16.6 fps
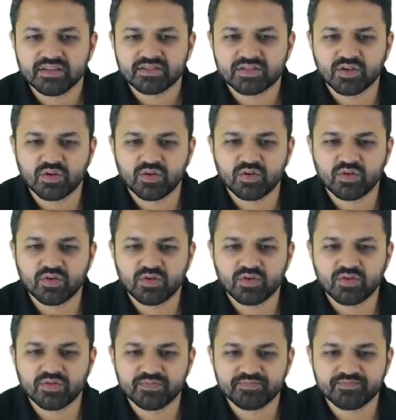
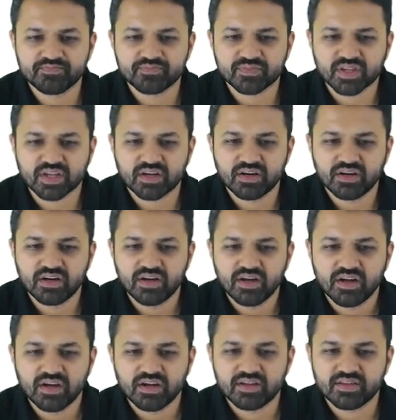so
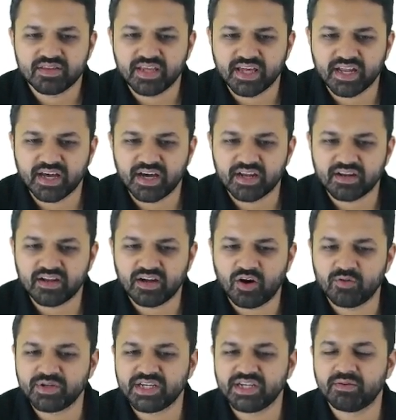there are
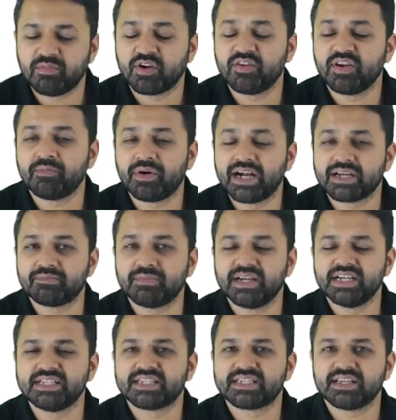how many number of
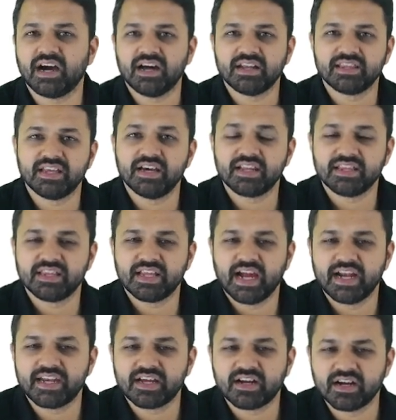departments are there in the I
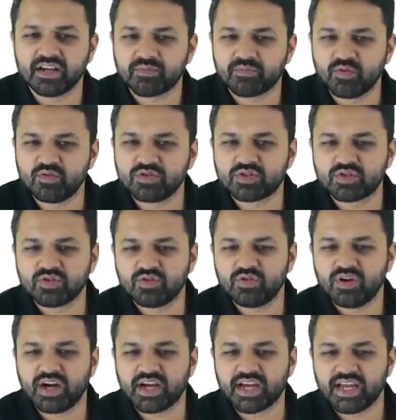I T Kharagpur.
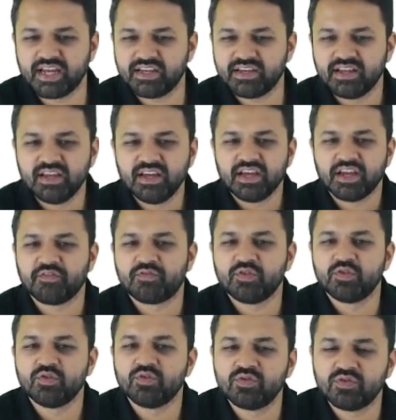So again, if
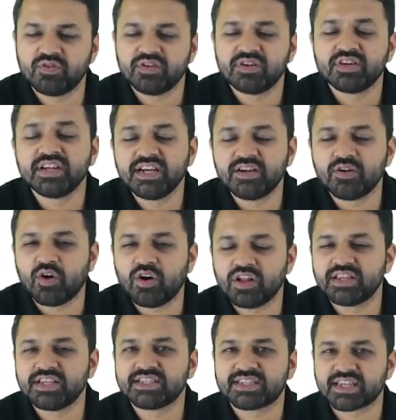you read
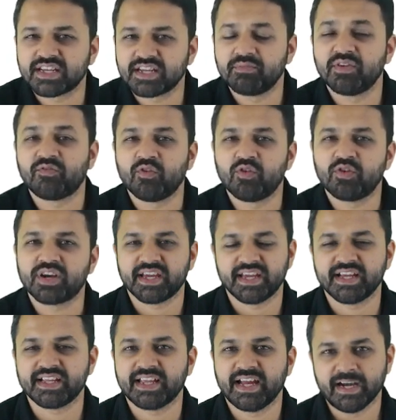all these three before
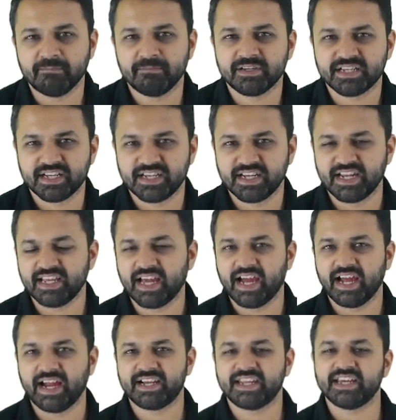taking the admission in any
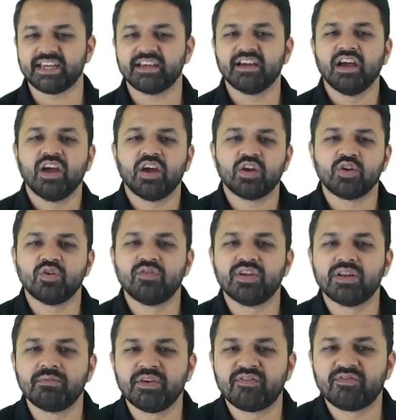I I T, you
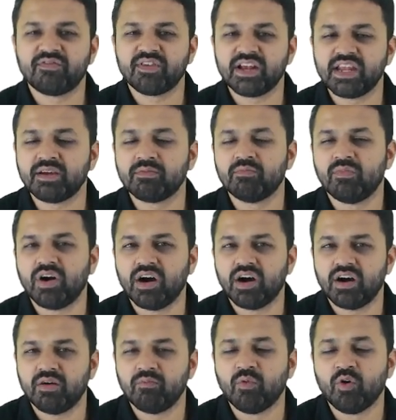will be feeling
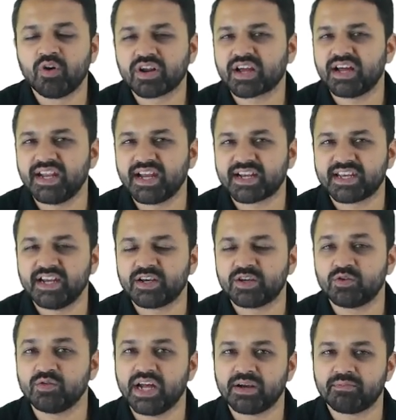uh, more connected
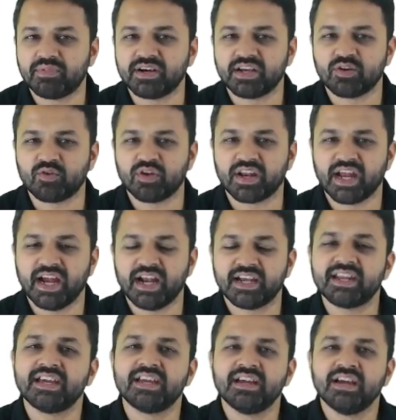to that particular I
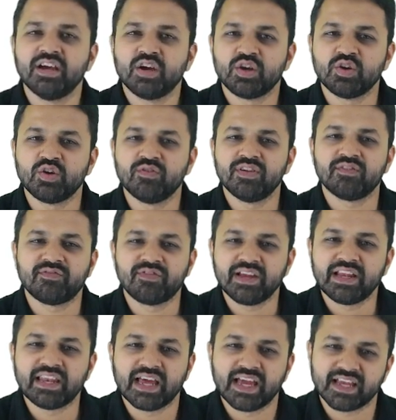I T. You will
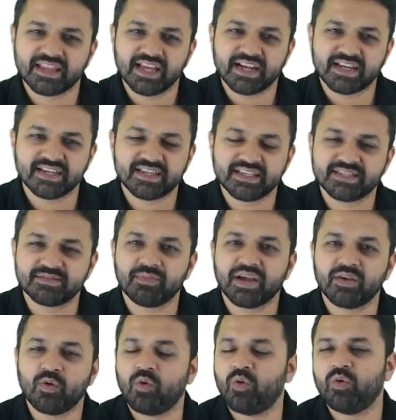feel like that it is
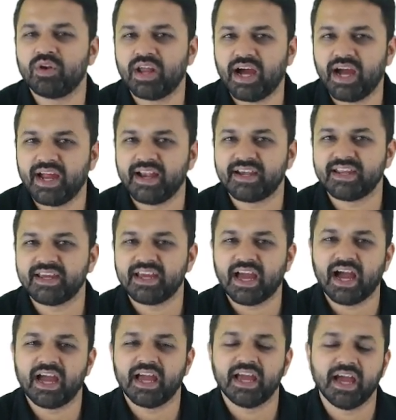my own I I T.
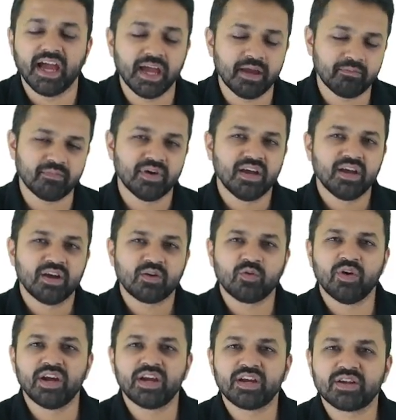I am
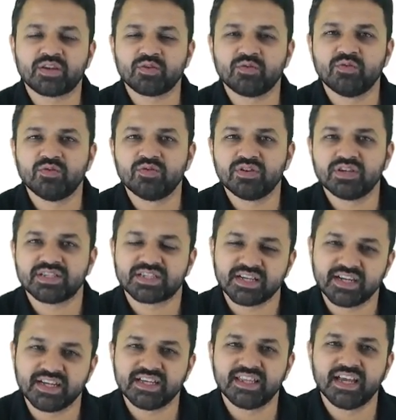going to
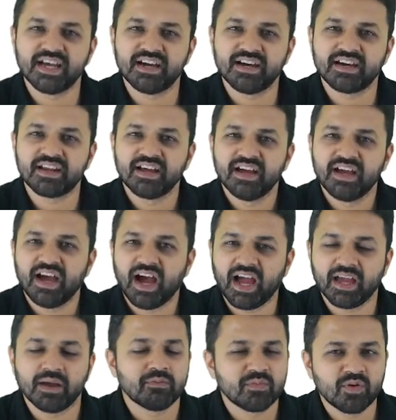study there.
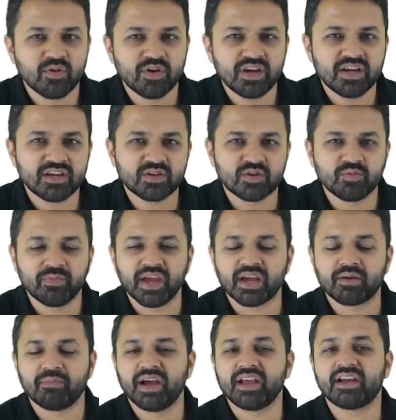I am going to
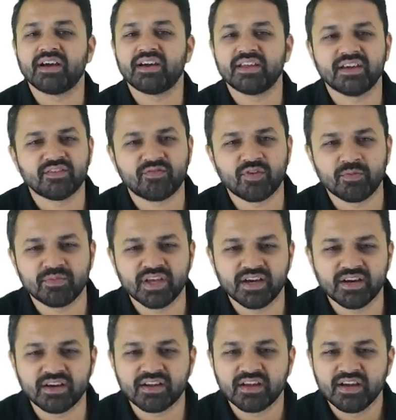make my career from
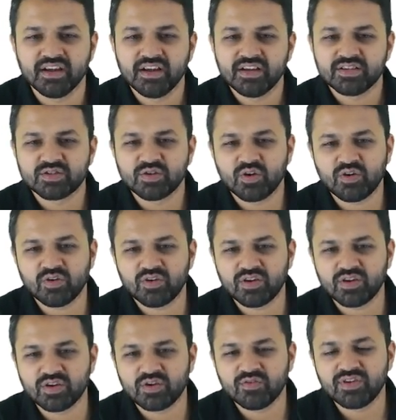there.
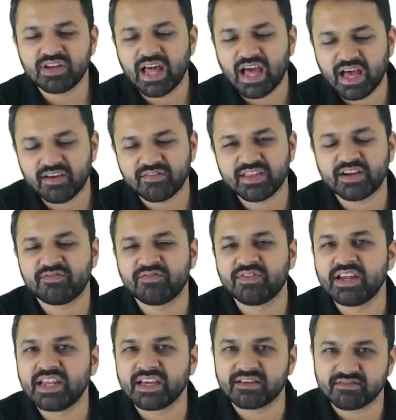So you will have that
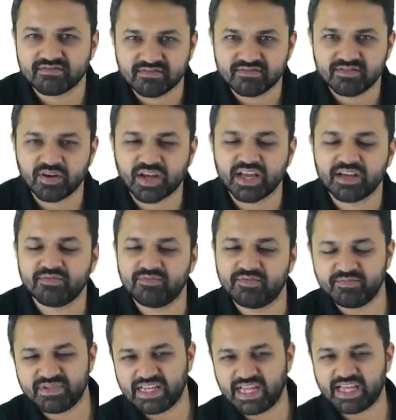feeling.
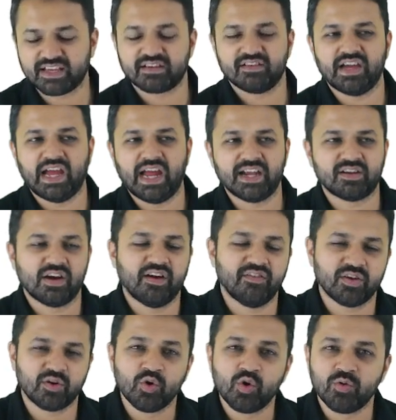Okay, like at
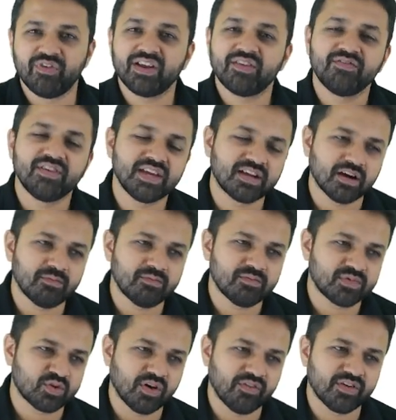our home, when we
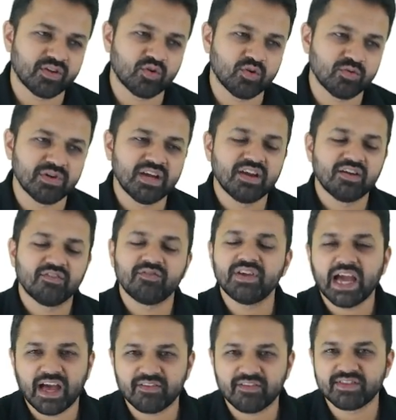come to our home, we
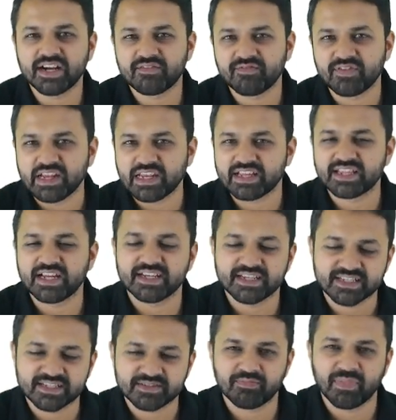have that feeling that it
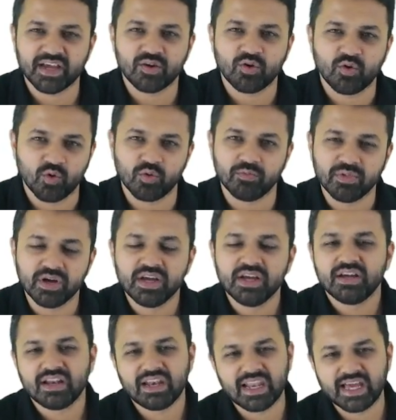is my home.
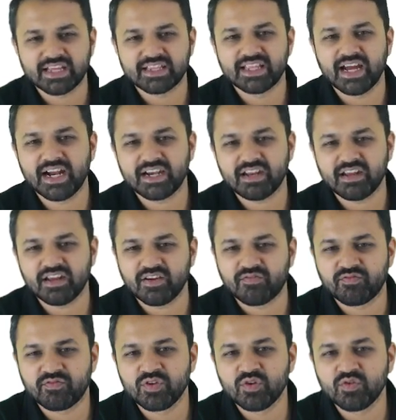Like that,
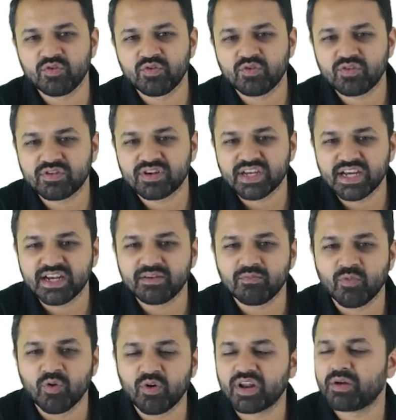if you read
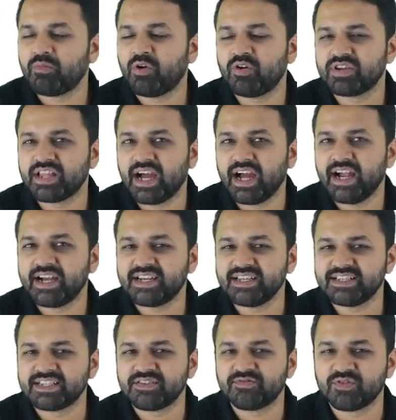more about the I I
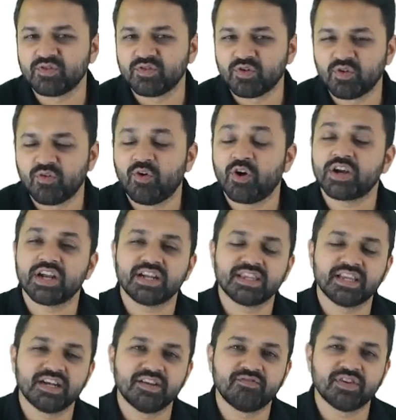Ts, if you know what are
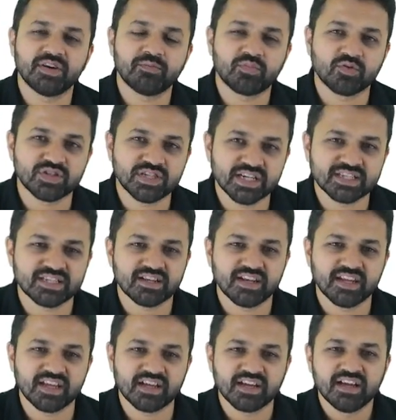the different projects
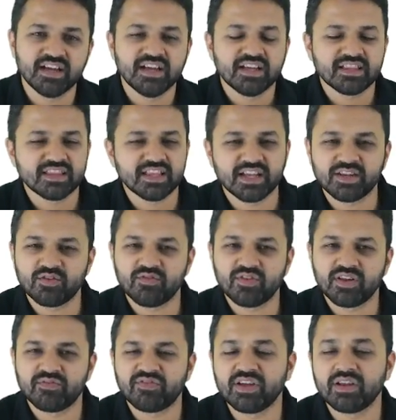running, then you
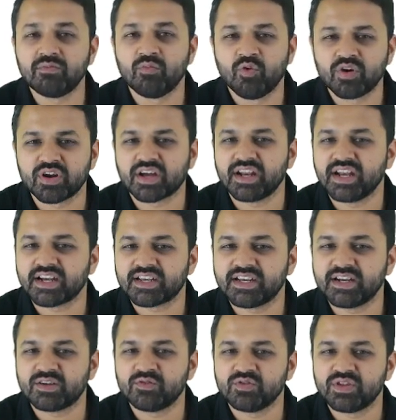will feel more
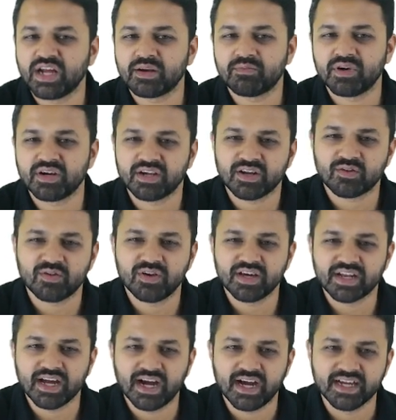connected to that
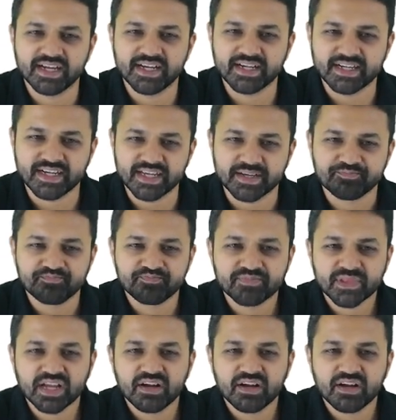particular I I T.